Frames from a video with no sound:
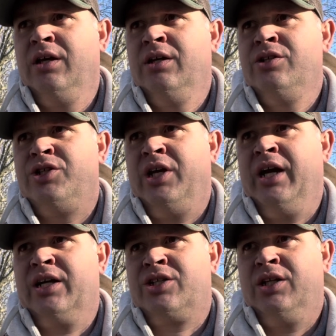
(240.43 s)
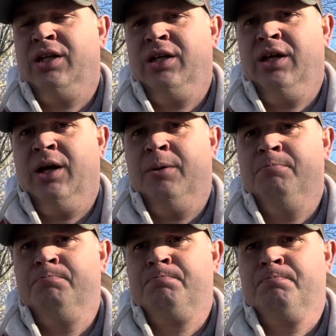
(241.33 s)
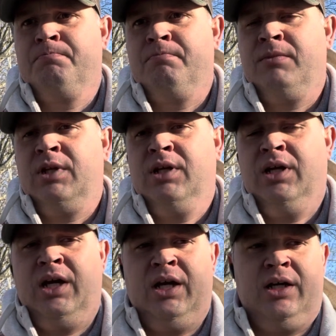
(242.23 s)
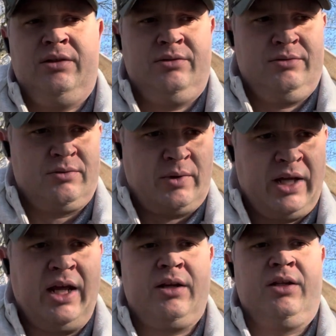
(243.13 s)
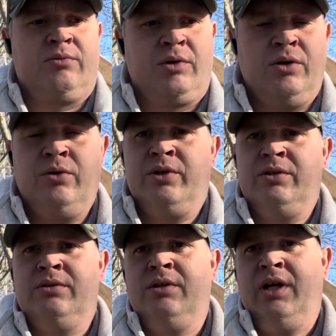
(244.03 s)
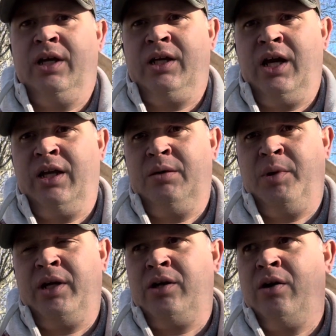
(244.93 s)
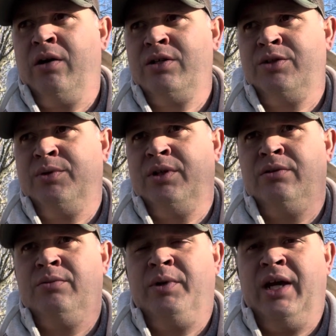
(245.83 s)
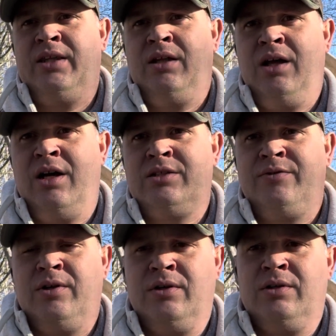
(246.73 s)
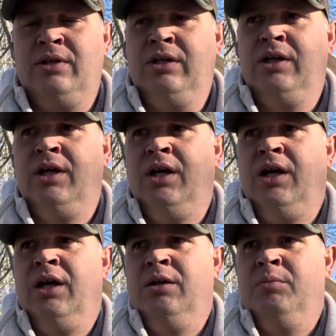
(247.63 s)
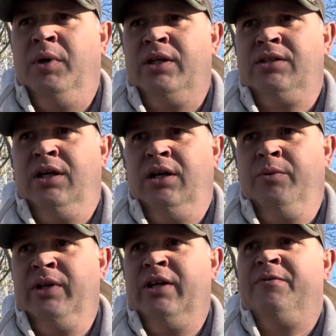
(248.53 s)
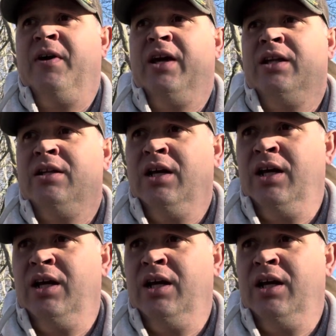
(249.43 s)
she actually ran out on the road and got hit by a car, so we had the loss of her. But we did find